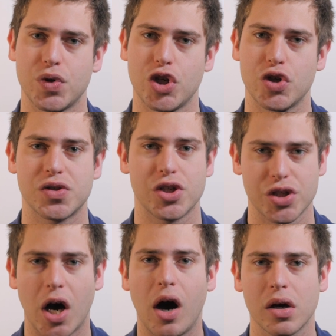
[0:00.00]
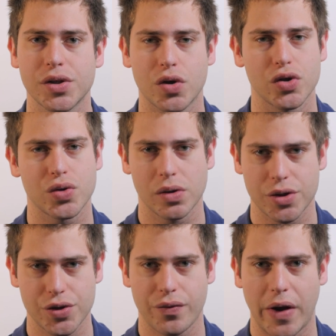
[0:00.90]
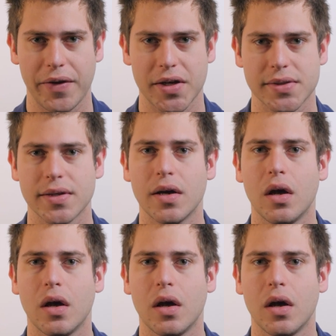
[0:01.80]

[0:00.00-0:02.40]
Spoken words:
use their tongue to control their surroundings.